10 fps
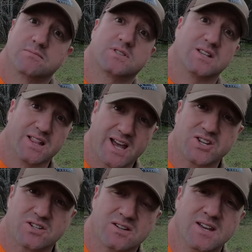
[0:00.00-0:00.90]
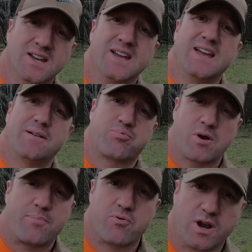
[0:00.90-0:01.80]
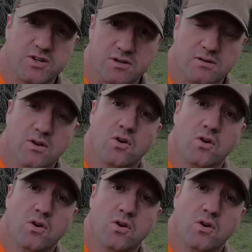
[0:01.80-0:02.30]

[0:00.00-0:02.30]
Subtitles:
selection and preparation.